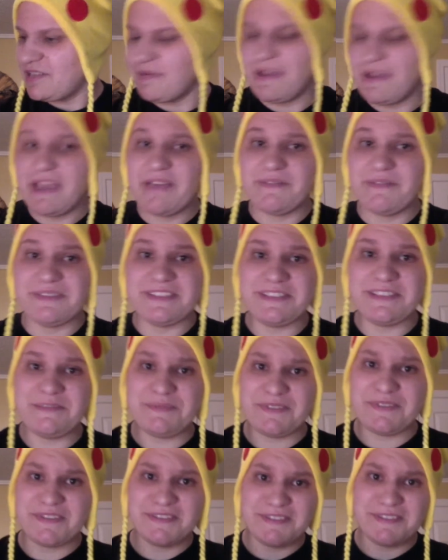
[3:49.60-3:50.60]
We have a
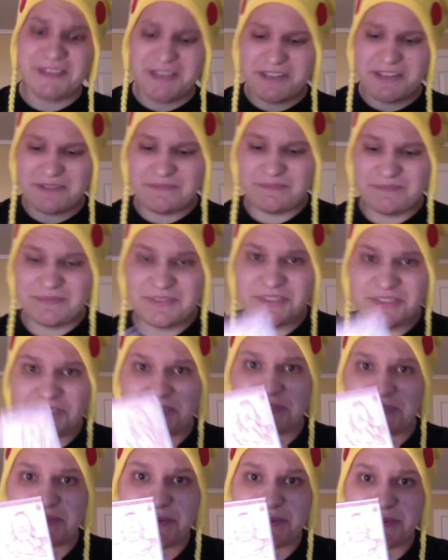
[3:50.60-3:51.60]
Simpsons item. This
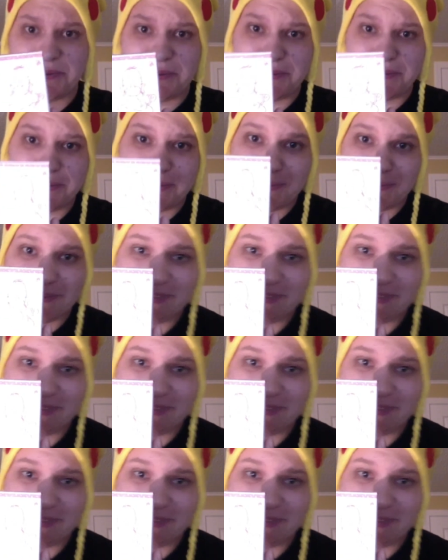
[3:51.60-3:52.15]
is cool.